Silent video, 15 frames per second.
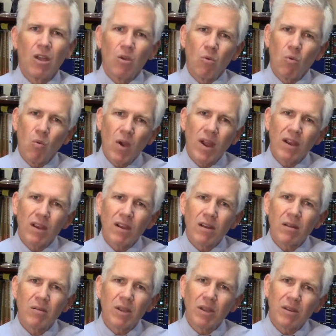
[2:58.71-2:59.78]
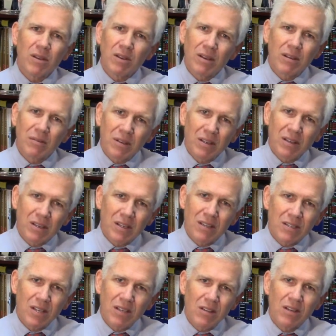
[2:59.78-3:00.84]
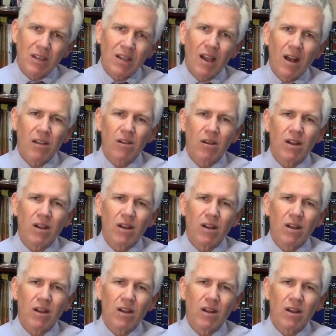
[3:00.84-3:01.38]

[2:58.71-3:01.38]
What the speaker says: we're going to continue to color